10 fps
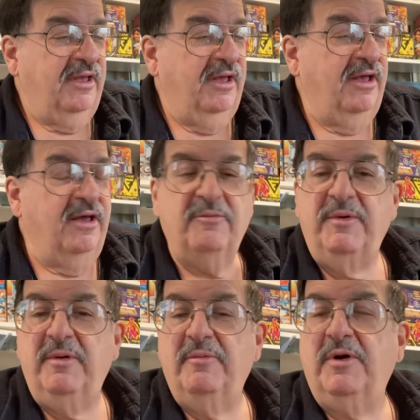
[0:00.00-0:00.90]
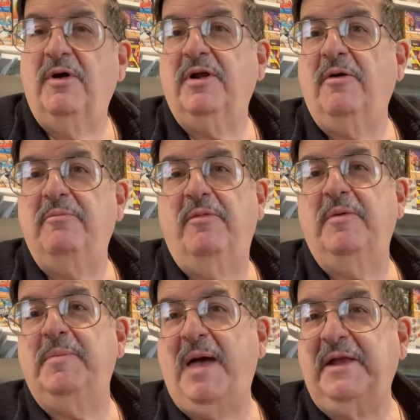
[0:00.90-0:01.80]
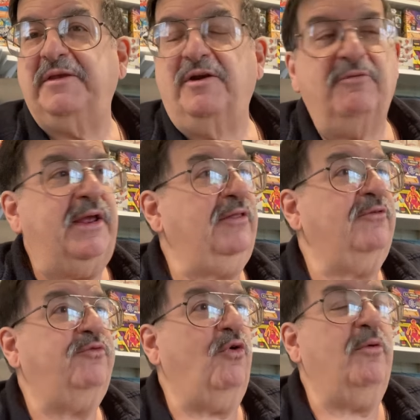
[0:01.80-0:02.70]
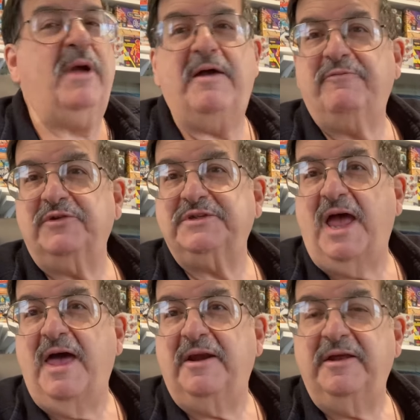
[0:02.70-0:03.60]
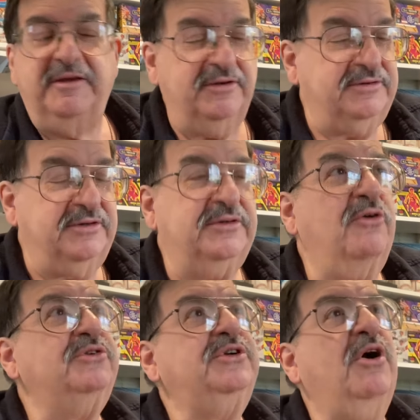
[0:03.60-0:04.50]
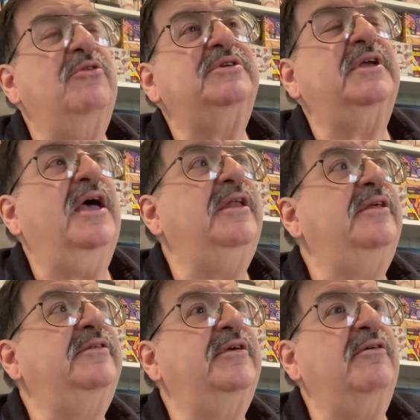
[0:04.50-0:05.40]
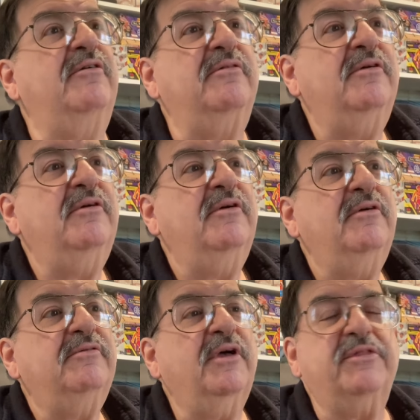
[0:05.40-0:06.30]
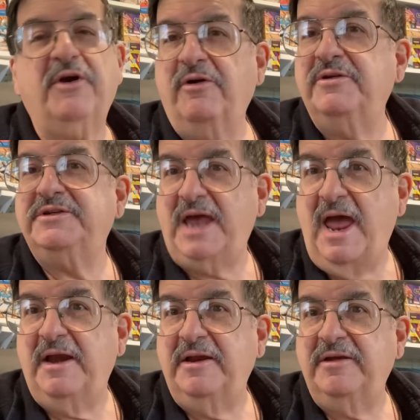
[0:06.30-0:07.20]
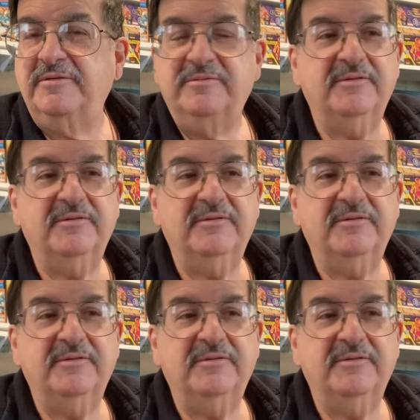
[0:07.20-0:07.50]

We're going to go. We'll be back to the regular format for Saturday because there's no shows again until the third Saturday.